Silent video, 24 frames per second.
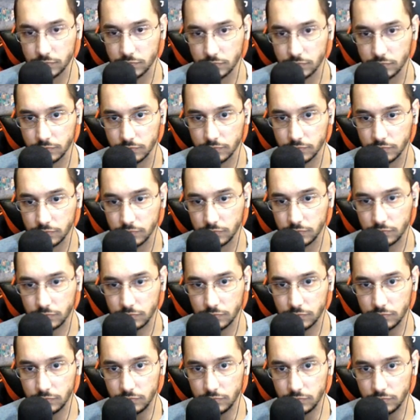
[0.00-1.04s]

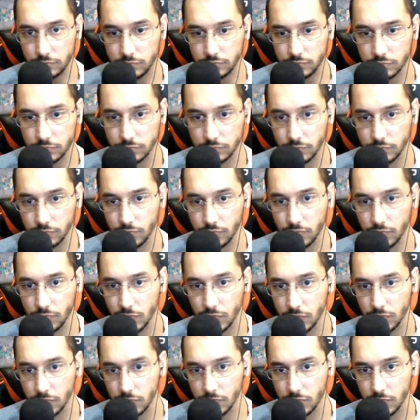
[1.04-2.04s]
[no speech]